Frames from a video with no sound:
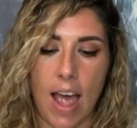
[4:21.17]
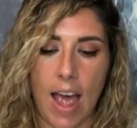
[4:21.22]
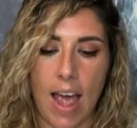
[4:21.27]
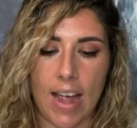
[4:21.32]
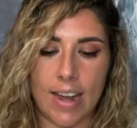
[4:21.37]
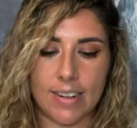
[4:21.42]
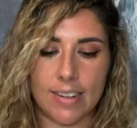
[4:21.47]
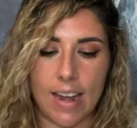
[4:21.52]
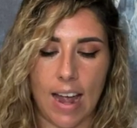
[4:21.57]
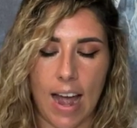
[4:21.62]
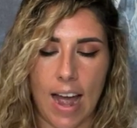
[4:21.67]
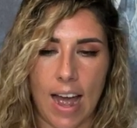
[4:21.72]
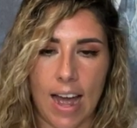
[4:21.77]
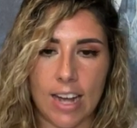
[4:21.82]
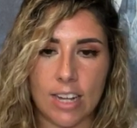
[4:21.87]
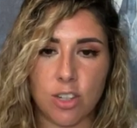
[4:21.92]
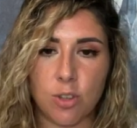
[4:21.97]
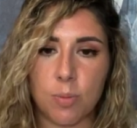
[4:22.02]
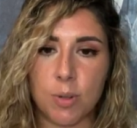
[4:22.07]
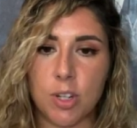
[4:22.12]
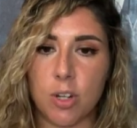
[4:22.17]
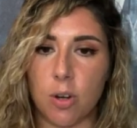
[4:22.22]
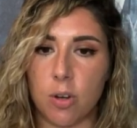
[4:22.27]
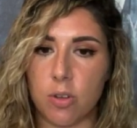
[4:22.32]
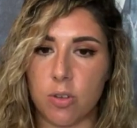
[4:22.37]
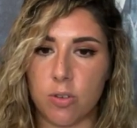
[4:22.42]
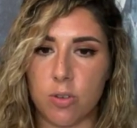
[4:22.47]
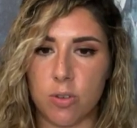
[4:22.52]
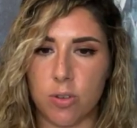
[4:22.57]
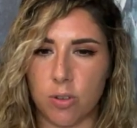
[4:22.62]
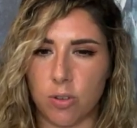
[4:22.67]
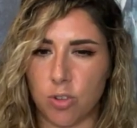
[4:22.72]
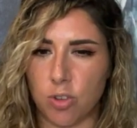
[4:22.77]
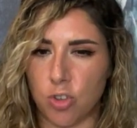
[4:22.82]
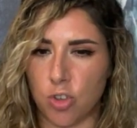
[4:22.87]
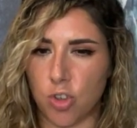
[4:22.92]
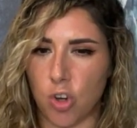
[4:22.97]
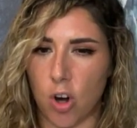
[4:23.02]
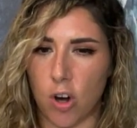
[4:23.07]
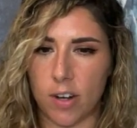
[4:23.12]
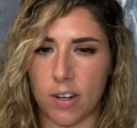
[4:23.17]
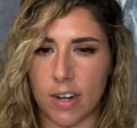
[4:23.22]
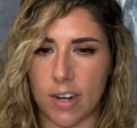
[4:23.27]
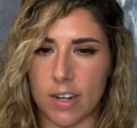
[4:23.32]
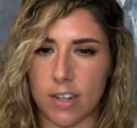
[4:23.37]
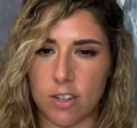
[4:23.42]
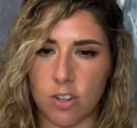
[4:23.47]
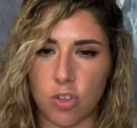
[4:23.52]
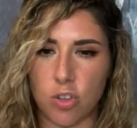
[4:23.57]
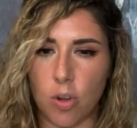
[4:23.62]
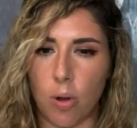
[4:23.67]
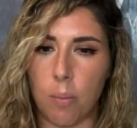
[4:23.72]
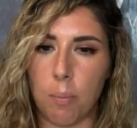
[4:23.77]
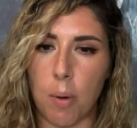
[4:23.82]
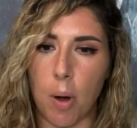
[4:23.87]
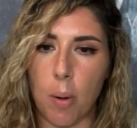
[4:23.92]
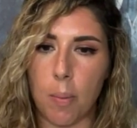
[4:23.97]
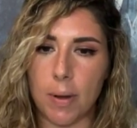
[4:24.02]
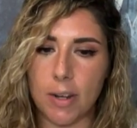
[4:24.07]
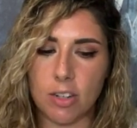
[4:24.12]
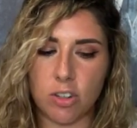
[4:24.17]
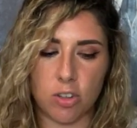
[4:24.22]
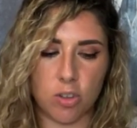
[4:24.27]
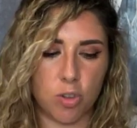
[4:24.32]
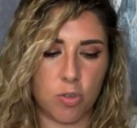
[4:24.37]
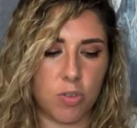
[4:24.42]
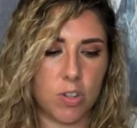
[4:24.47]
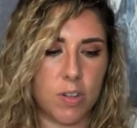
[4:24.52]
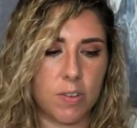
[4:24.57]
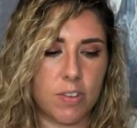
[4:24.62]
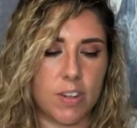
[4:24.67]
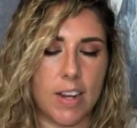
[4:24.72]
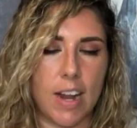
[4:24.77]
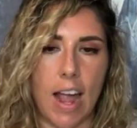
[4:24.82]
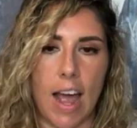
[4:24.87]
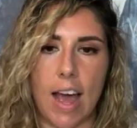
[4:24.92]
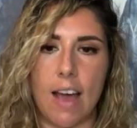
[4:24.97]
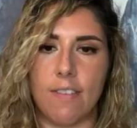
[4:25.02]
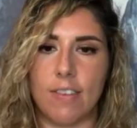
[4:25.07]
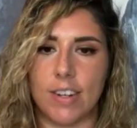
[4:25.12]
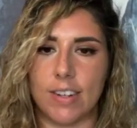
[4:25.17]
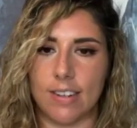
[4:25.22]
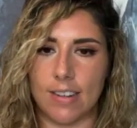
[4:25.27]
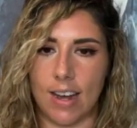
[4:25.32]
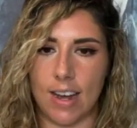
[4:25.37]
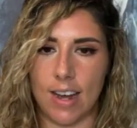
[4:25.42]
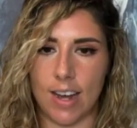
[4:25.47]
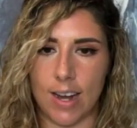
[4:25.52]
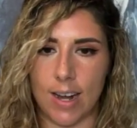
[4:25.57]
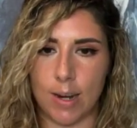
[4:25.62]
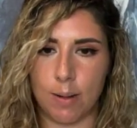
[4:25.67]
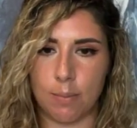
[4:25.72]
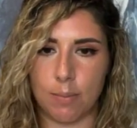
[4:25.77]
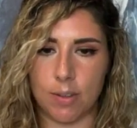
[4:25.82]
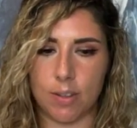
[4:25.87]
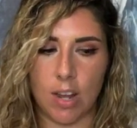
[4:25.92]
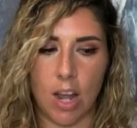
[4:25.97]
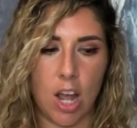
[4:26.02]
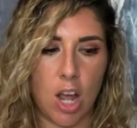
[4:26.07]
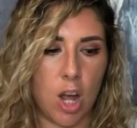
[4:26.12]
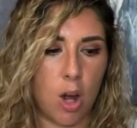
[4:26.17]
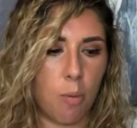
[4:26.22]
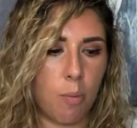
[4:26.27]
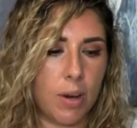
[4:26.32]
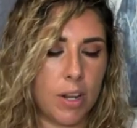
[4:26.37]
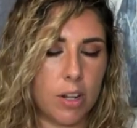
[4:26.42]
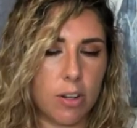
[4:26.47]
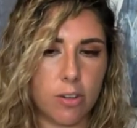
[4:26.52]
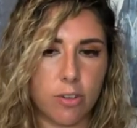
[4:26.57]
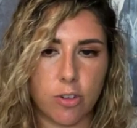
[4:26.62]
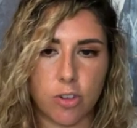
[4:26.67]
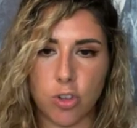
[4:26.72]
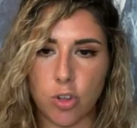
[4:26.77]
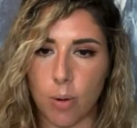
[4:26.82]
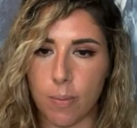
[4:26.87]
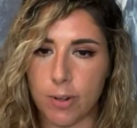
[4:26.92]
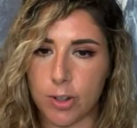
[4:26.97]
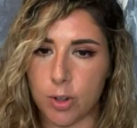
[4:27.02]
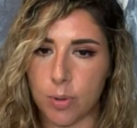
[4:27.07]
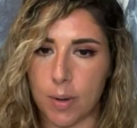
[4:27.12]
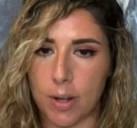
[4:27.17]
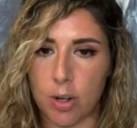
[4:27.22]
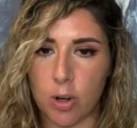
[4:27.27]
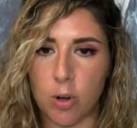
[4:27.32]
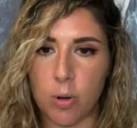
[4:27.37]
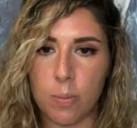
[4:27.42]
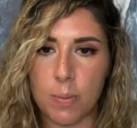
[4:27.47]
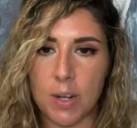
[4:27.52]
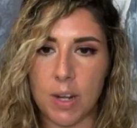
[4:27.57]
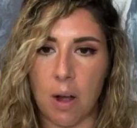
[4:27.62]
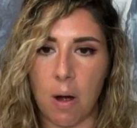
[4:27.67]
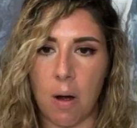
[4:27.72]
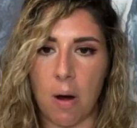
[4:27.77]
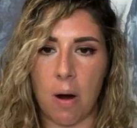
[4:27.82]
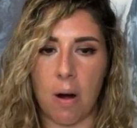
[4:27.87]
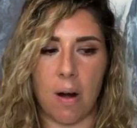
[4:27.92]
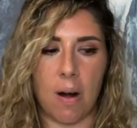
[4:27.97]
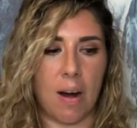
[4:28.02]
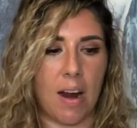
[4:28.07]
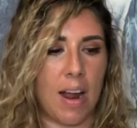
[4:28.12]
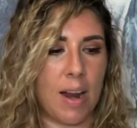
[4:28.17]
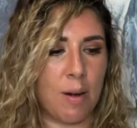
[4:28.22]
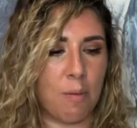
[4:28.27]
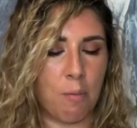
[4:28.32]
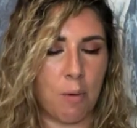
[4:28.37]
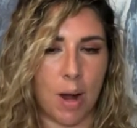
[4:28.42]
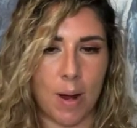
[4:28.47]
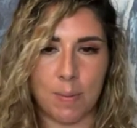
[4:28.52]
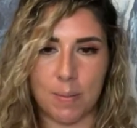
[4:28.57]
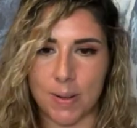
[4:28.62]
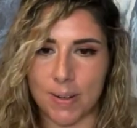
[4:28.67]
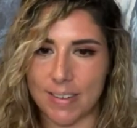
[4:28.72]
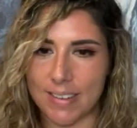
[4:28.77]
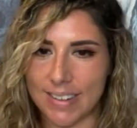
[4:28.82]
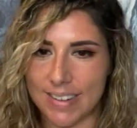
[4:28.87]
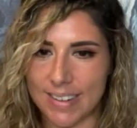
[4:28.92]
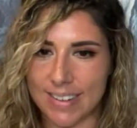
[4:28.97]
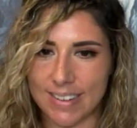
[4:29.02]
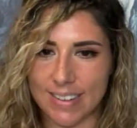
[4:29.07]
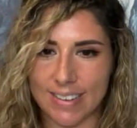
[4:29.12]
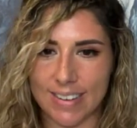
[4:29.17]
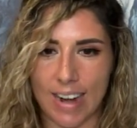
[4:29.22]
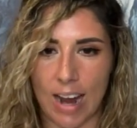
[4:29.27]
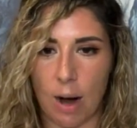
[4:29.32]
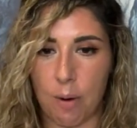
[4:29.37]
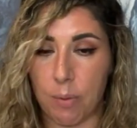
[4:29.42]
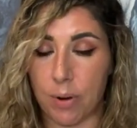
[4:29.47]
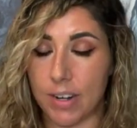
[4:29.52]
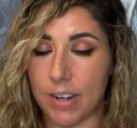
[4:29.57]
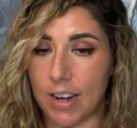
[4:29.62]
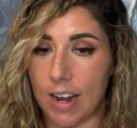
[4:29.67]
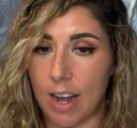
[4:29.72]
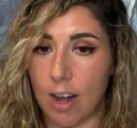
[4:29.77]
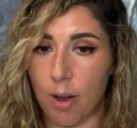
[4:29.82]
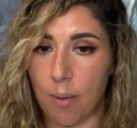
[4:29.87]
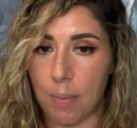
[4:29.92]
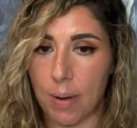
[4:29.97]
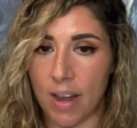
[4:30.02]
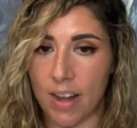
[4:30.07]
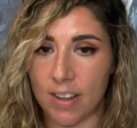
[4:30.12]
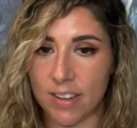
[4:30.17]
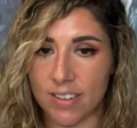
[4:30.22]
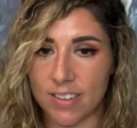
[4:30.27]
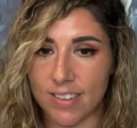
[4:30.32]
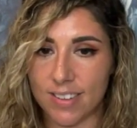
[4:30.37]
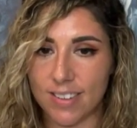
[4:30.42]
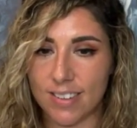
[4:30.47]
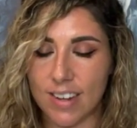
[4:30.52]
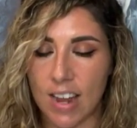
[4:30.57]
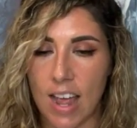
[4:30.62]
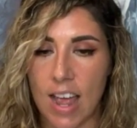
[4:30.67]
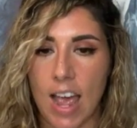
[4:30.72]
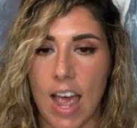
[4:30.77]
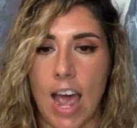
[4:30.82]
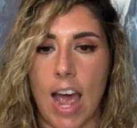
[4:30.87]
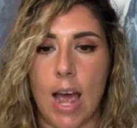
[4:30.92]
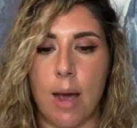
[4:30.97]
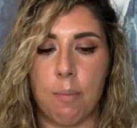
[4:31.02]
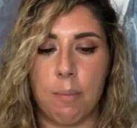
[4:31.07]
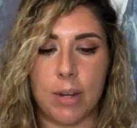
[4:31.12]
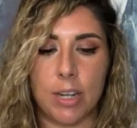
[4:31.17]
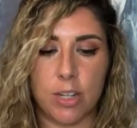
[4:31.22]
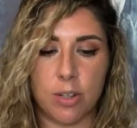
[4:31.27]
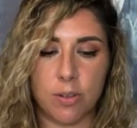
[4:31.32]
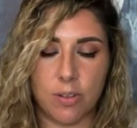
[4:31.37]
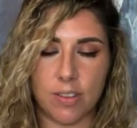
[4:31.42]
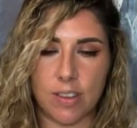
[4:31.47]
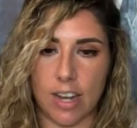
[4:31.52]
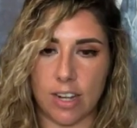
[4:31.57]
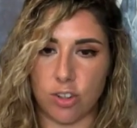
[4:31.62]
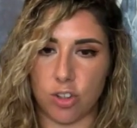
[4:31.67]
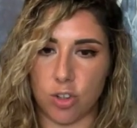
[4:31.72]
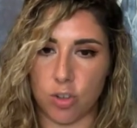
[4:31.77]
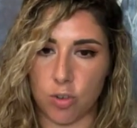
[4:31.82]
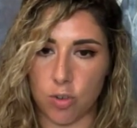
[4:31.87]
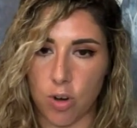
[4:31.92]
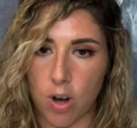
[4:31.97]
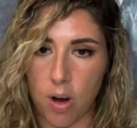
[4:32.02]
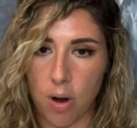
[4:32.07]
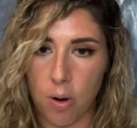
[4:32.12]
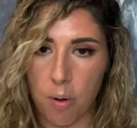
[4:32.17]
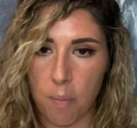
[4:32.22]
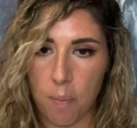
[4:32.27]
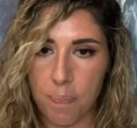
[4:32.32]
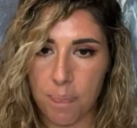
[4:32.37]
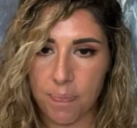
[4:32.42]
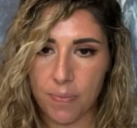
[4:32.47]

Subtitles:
And as we go through those dark night of the soul moments, those really, really heavy times, we learn so much about who we are and why we're here and how we're going to help others. And we use that to grow.